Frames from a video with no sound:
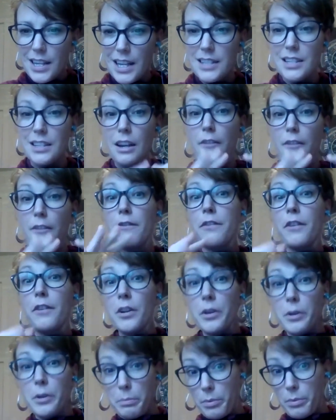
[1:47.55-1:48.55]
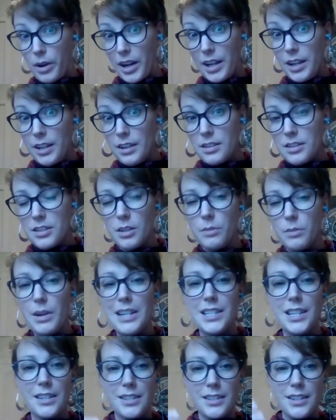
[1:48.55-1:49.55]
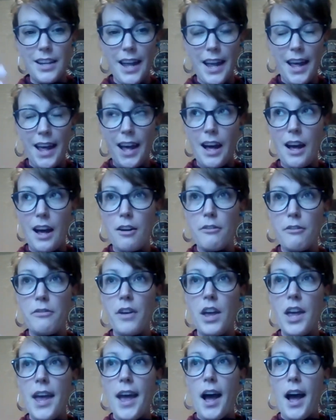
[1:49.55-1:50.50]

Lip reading: It's an invertebrate, so it doesn't have